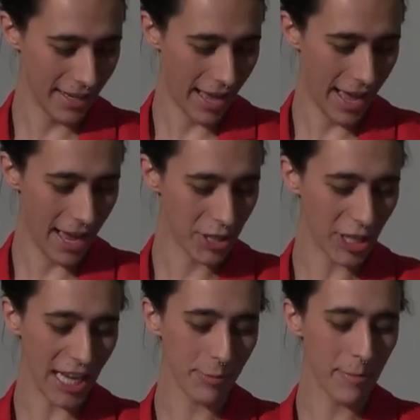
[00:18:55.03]
Uh,
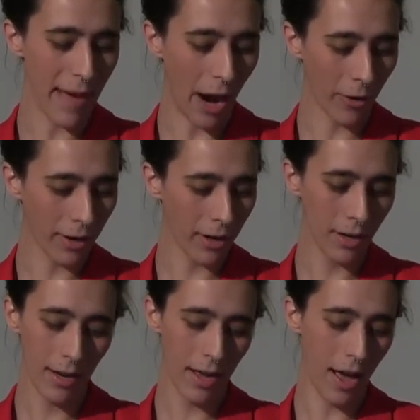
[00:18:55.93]
Jasmine
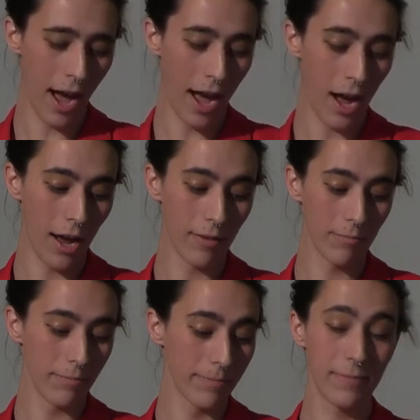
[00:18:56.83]
Maurer,
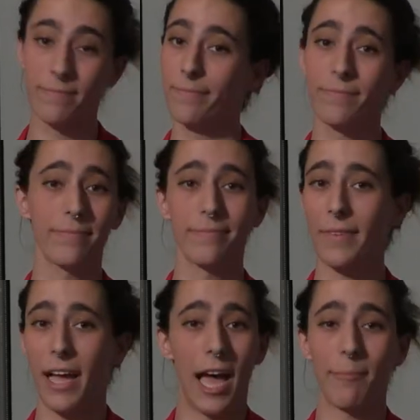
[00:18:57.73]
uh,
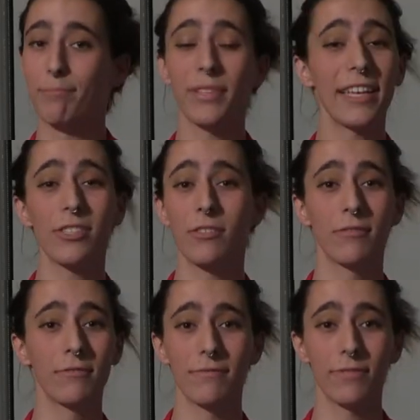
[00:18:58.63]
bless
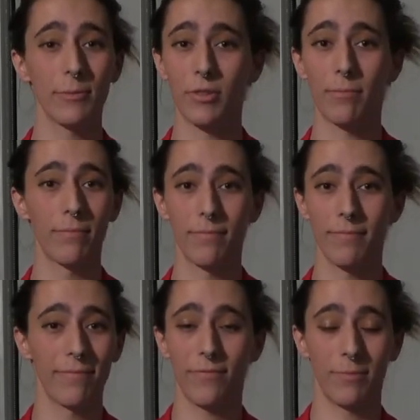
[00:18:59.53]
you from your
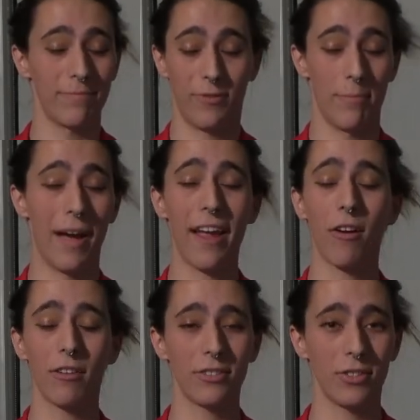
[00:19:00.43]
from my
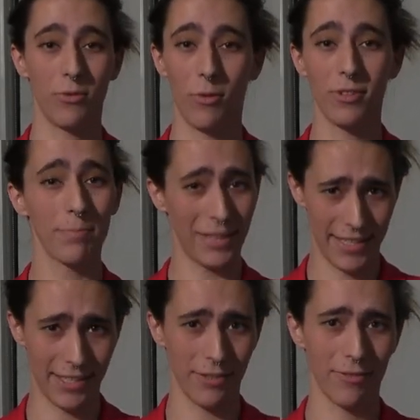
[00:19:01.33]
heart to yours.
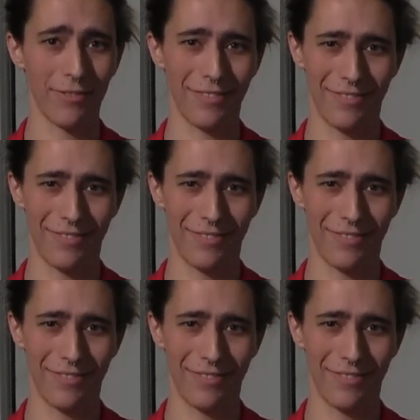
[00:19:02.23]
Bless you.